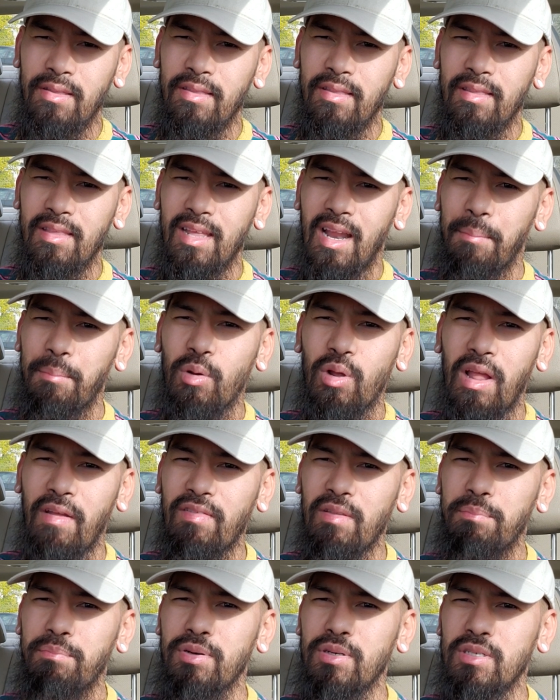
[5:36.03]
then I'm gonna have
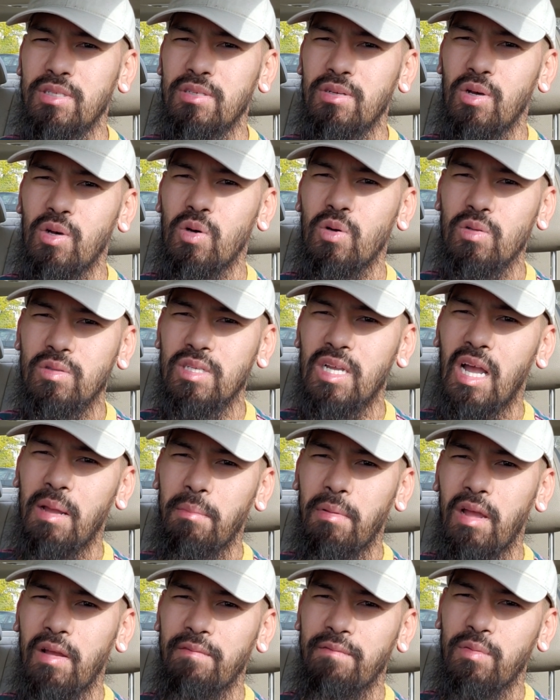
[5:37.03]
to push the whole
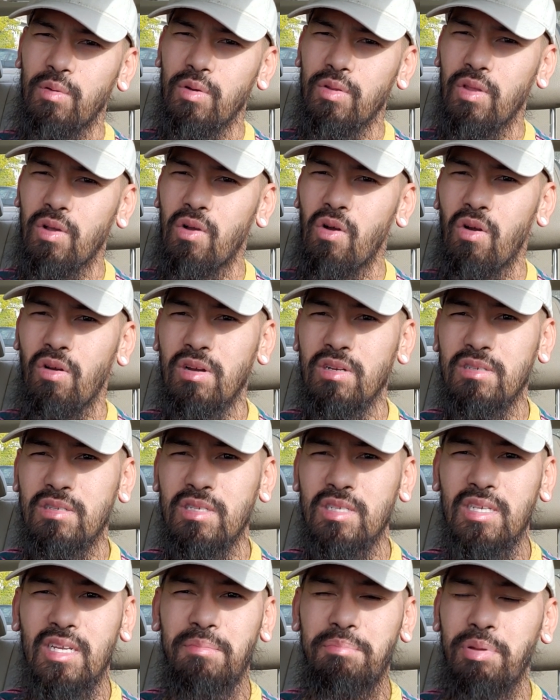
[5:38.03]
timeline for the car
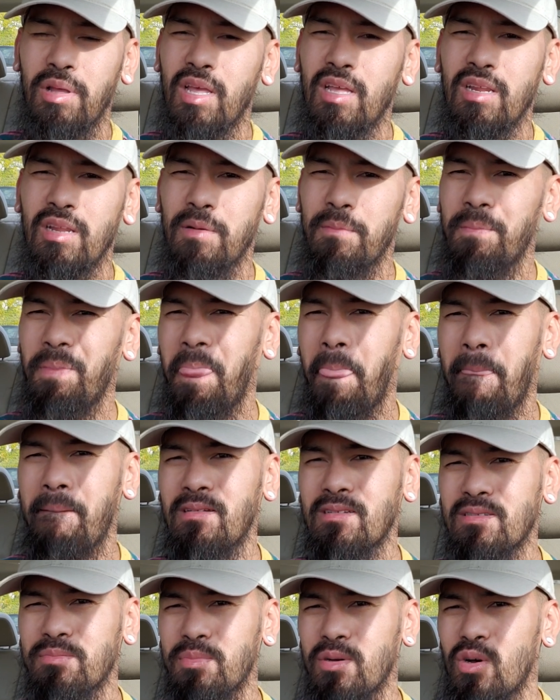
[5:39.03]
to get painted.
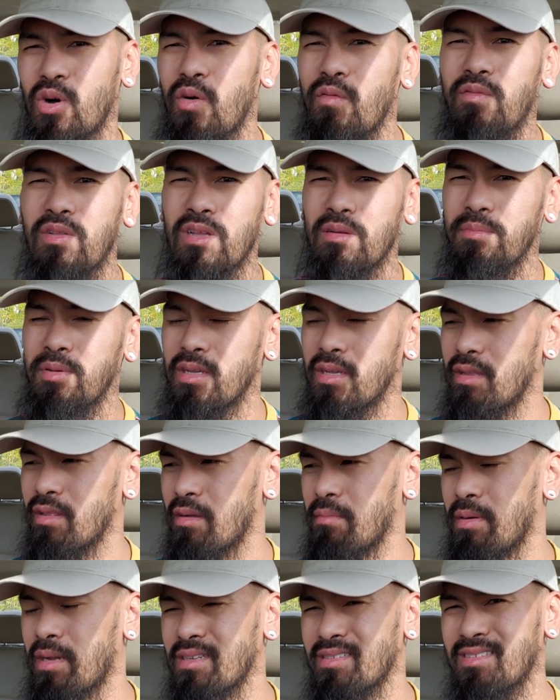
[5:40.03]
But hopefully it'll be in
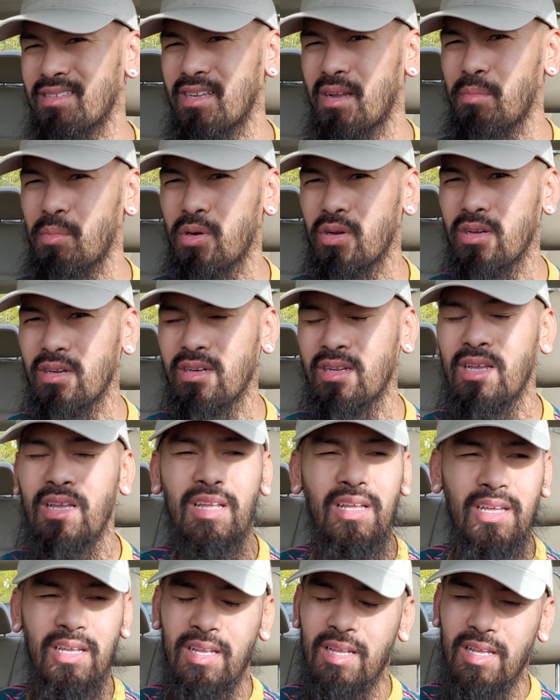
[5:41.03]
there by the summer, and
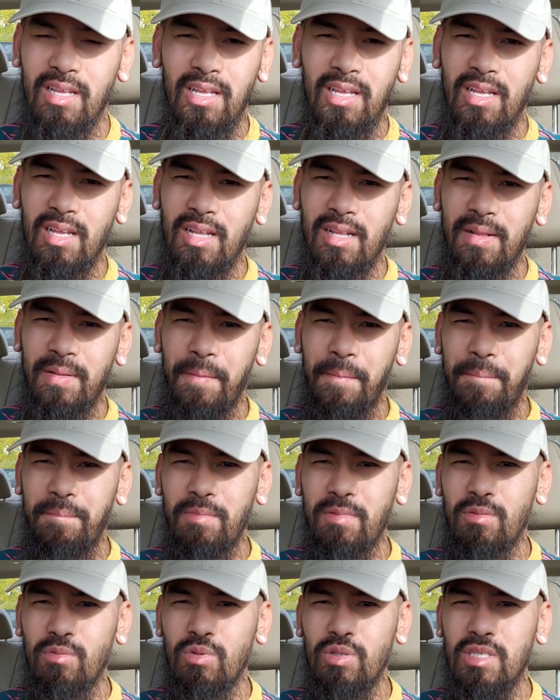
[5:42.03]

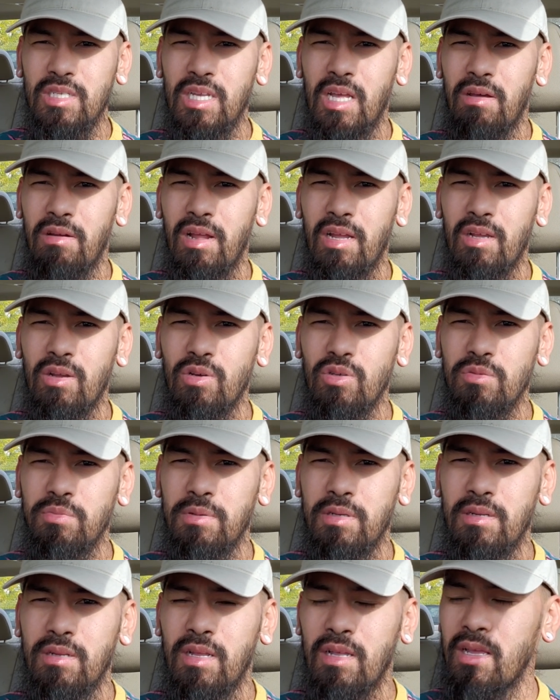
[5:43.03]
we'll see how that goes.
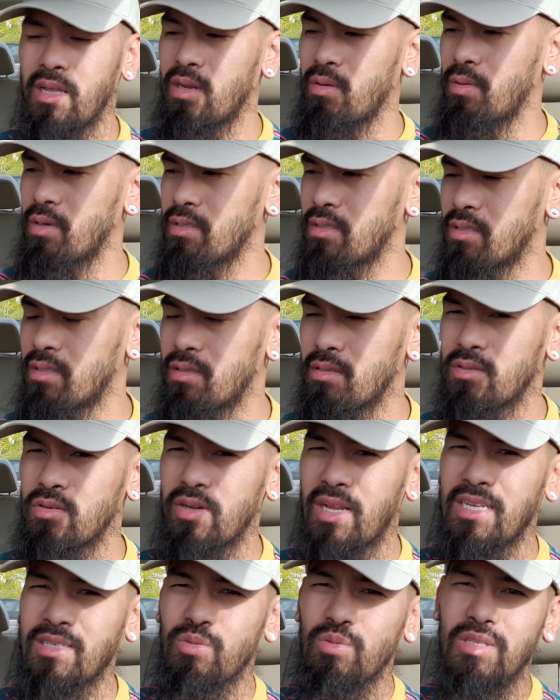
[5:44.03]
But anyways, so
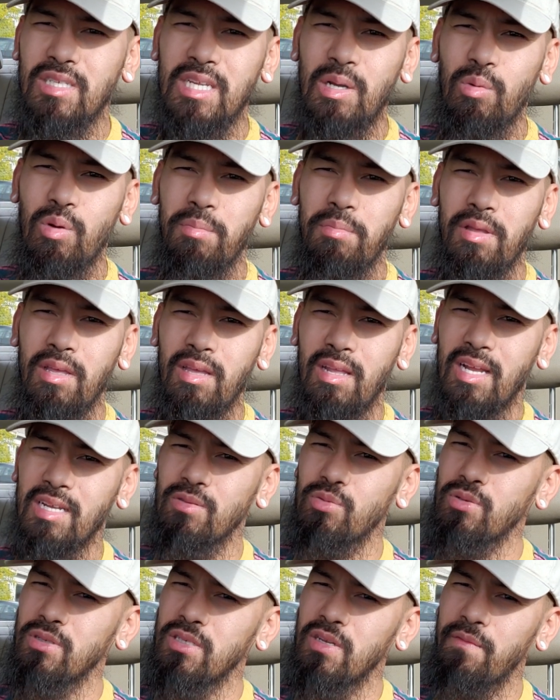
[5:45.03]
that's what's up with me.
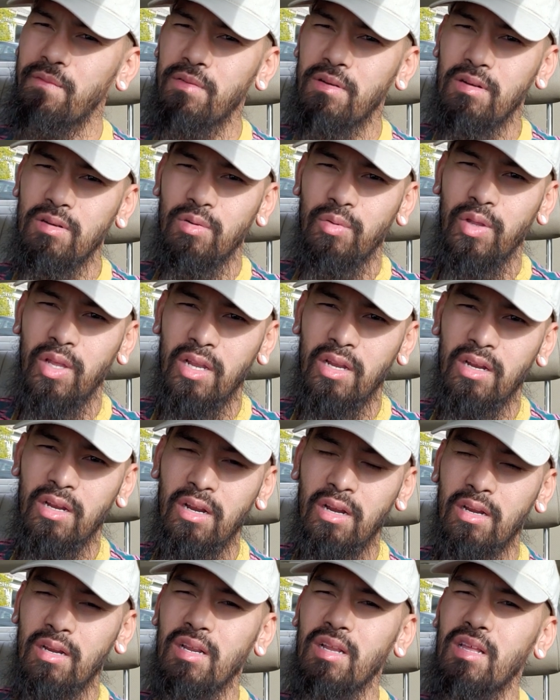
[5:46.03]
That's what's up for the new
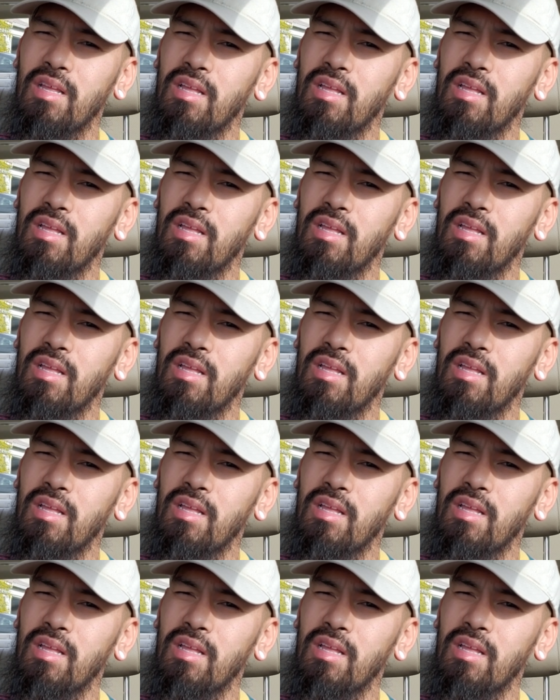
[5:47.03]
year.